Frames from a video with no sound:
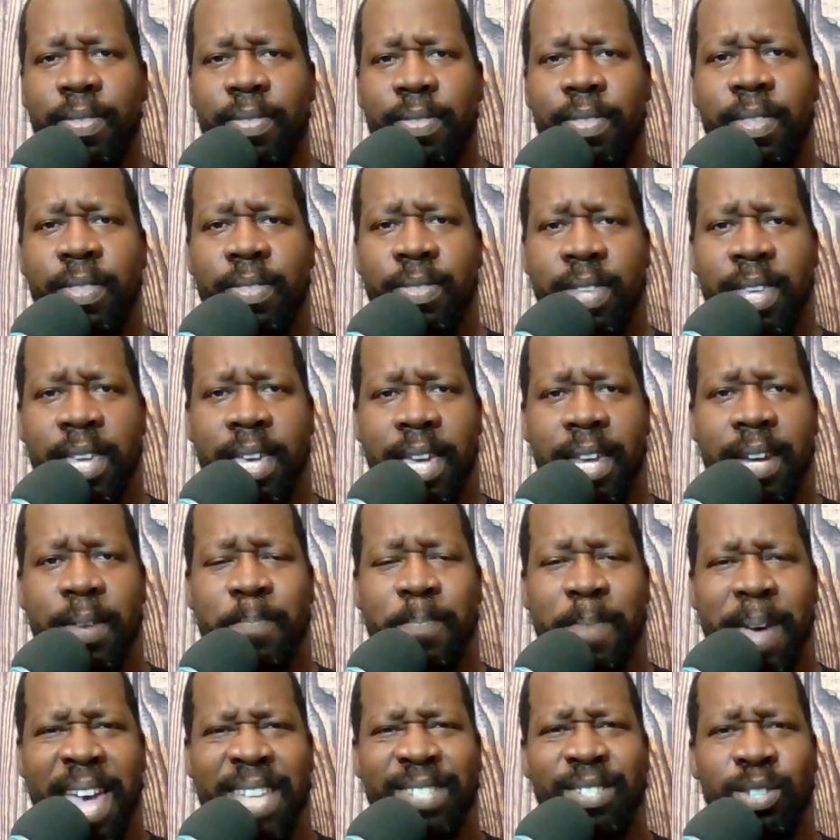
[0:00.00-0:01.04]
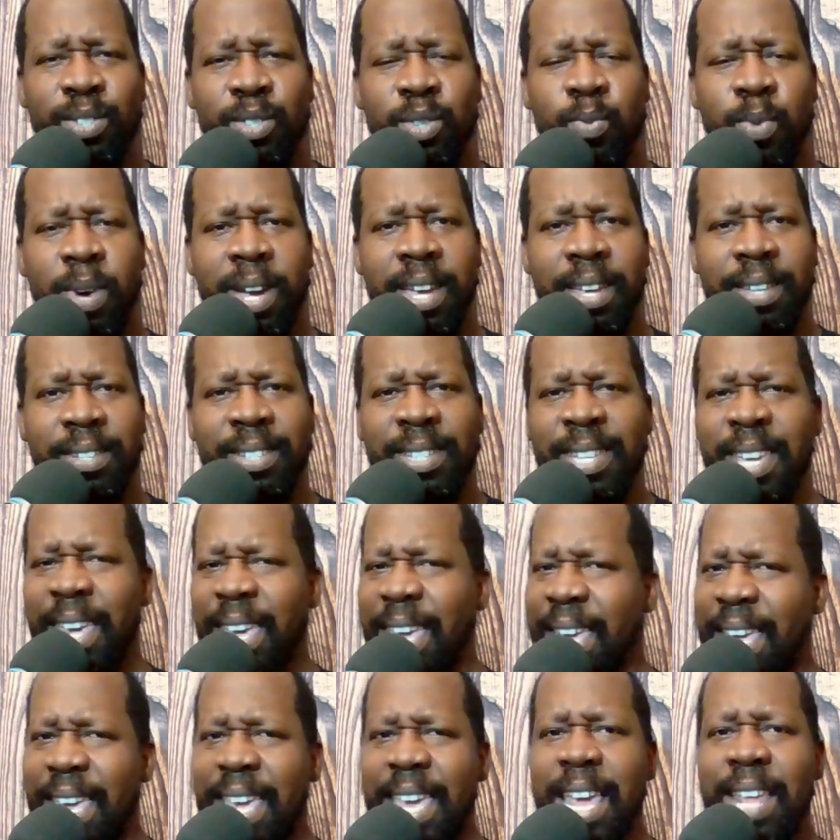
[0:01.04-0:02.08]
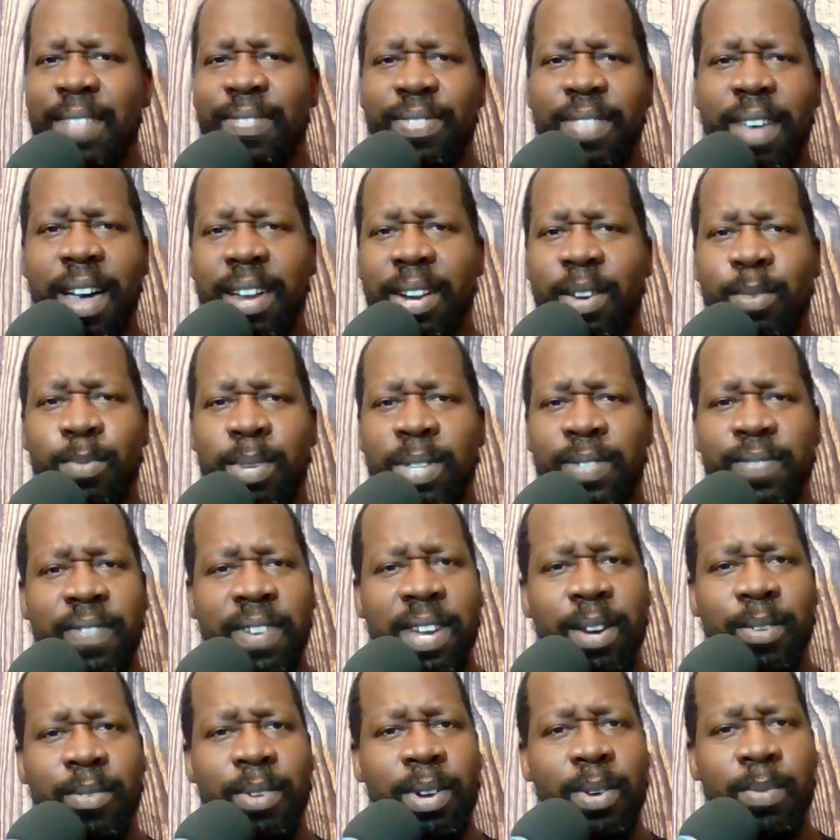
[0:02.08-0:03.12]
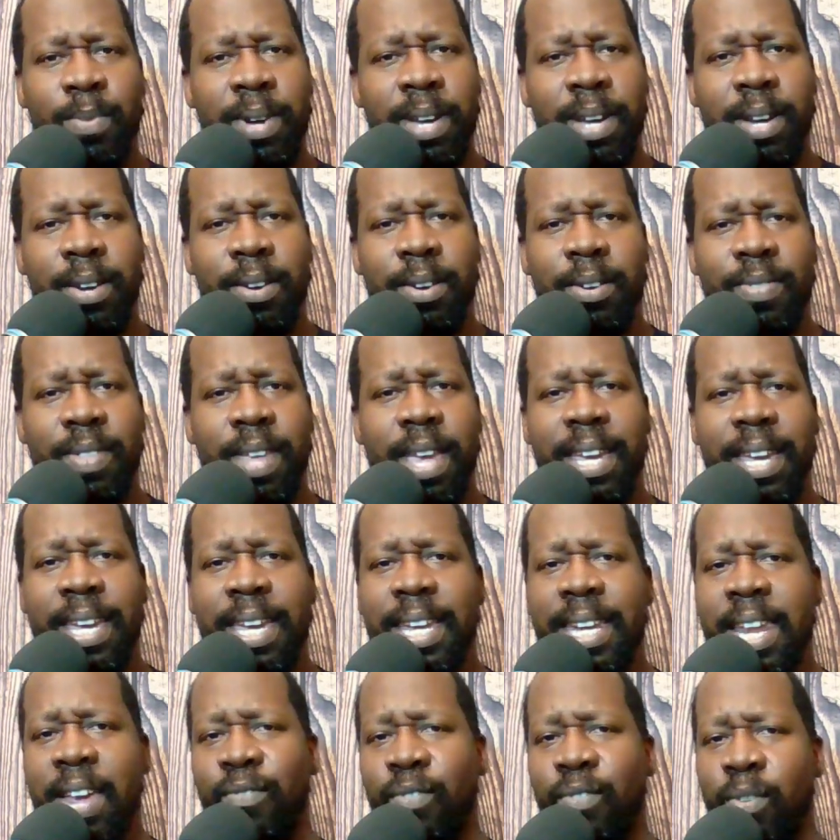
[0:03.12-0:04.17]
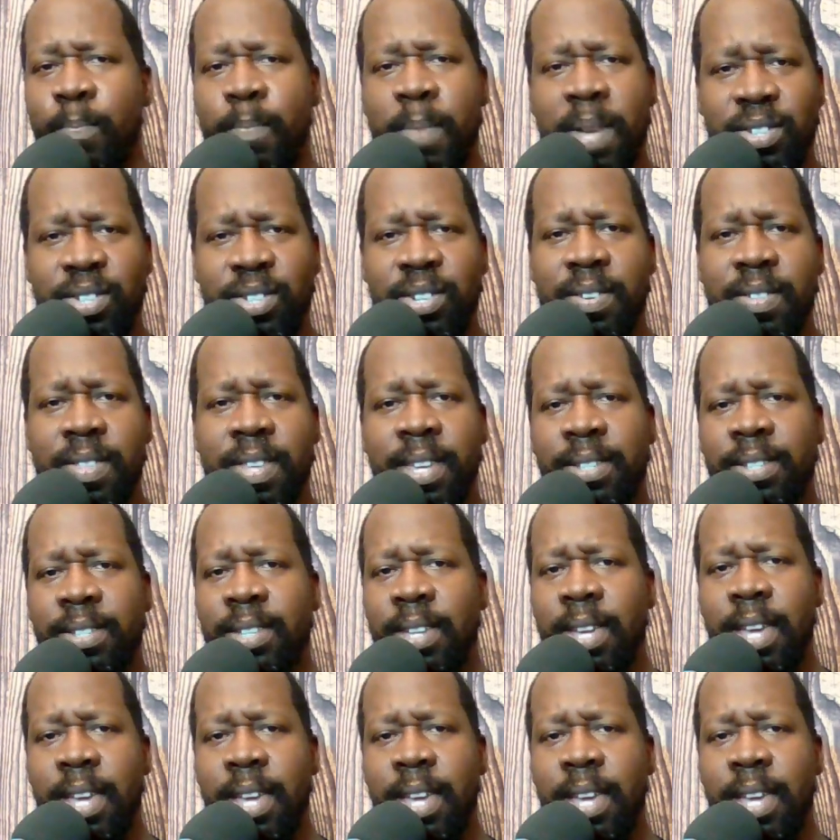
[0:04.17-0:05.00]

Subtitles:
the hidden passageways. I thought it was very weird that he never mentioned this